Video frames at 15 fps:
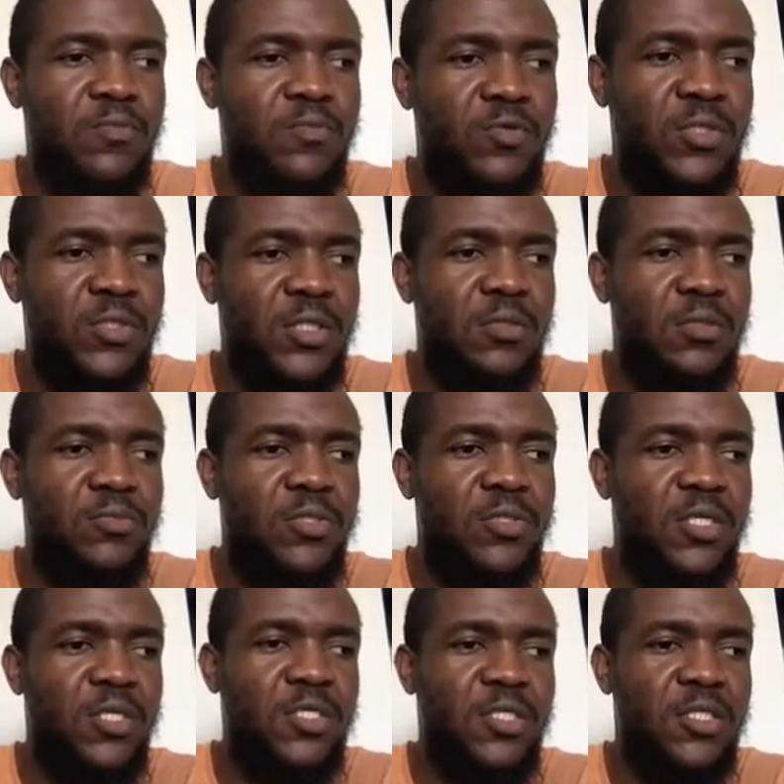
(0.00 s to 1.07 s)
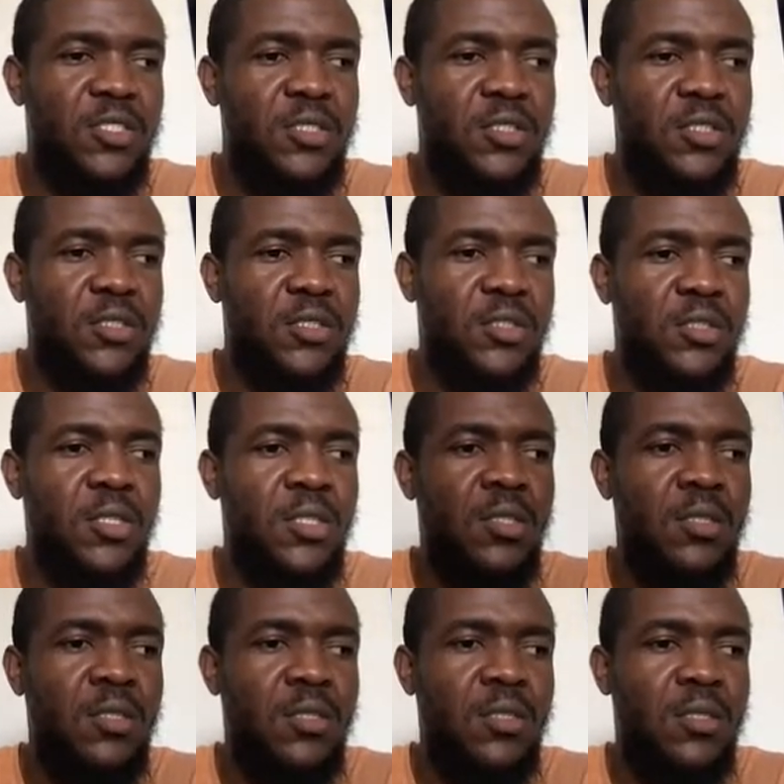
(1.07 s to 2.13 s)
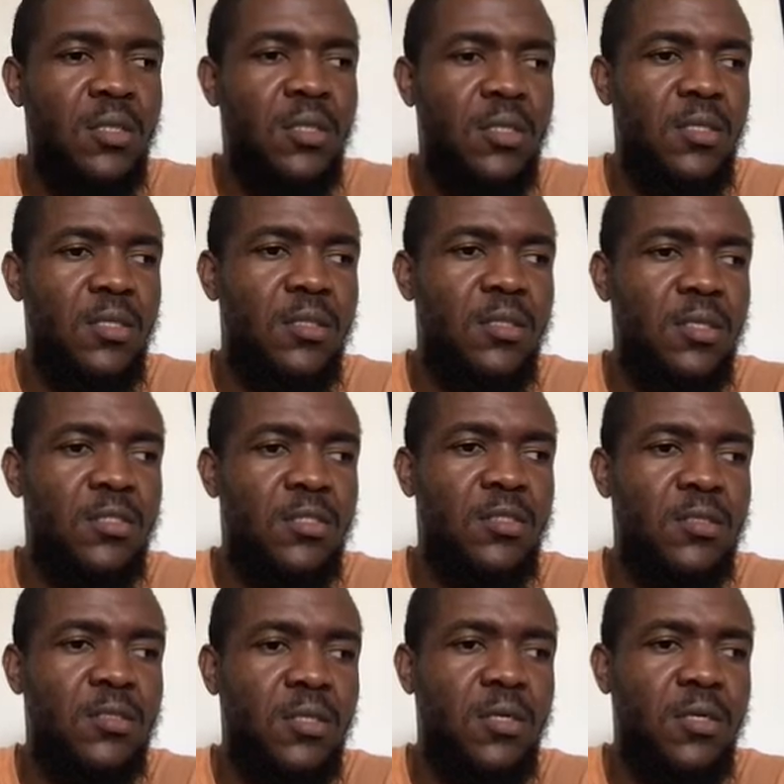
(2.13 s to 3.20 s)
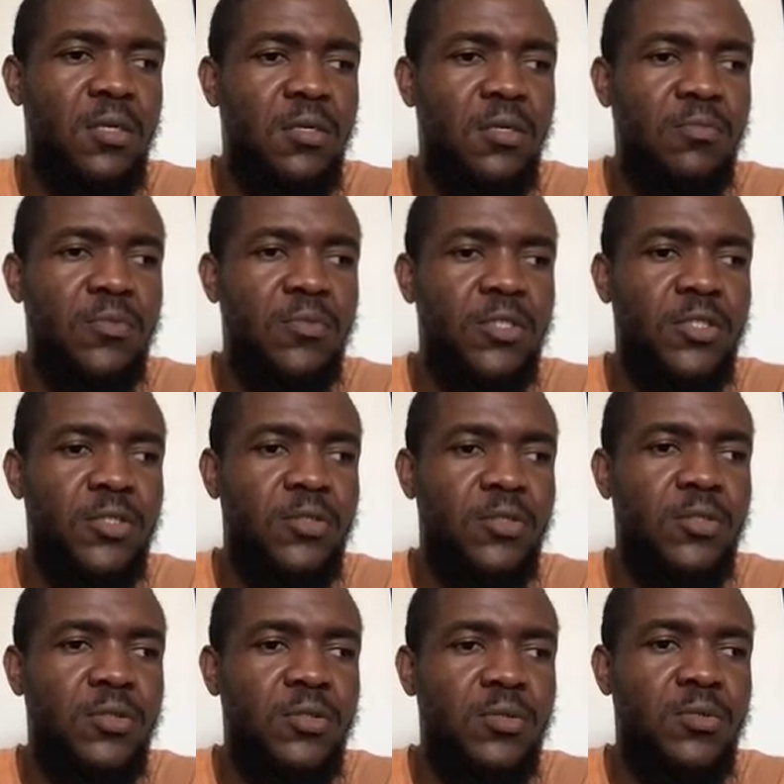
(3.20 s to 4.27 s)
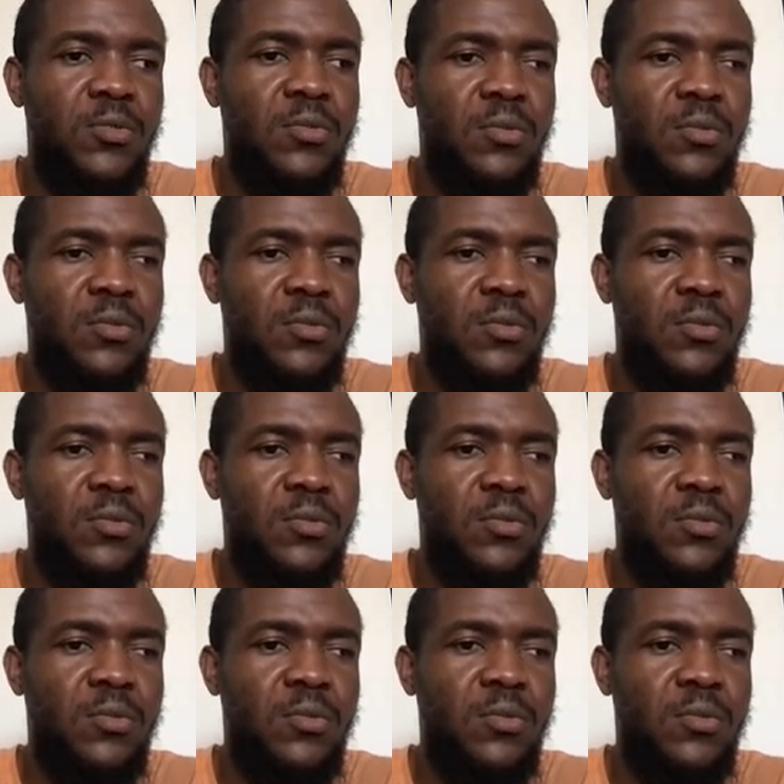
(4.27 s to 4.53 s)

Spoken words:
For example, -h and that just help show you